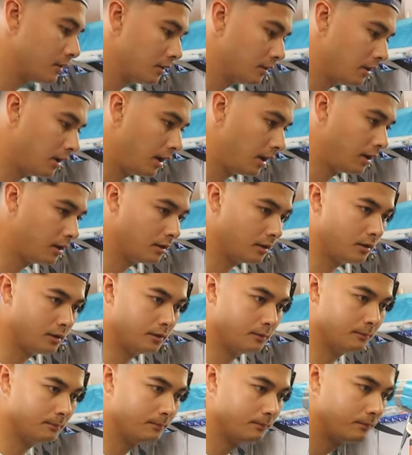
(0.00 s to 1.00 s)
to like
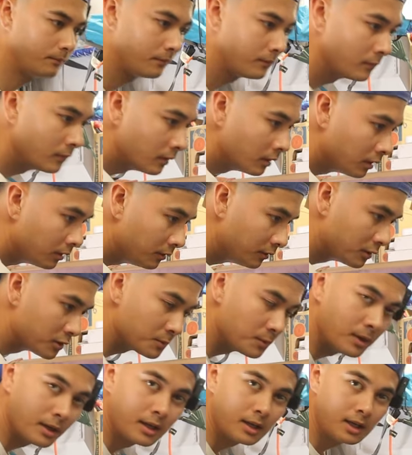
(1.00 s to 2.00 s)

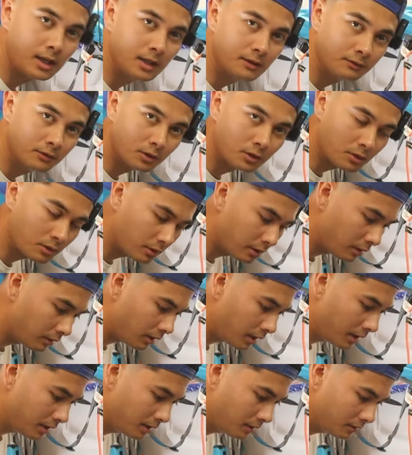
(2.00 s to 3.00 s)
use my can of LaCroix
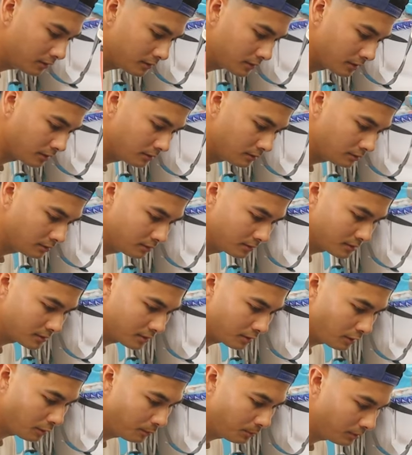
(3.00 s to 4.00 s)
right here as a
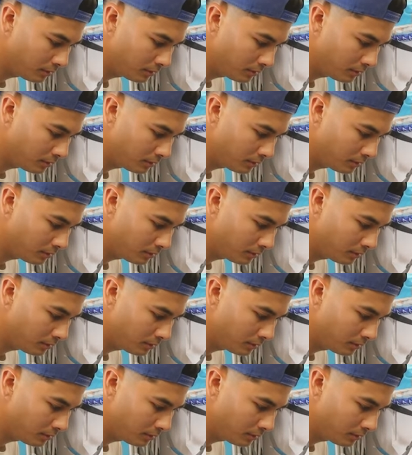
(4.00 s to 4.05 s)
stop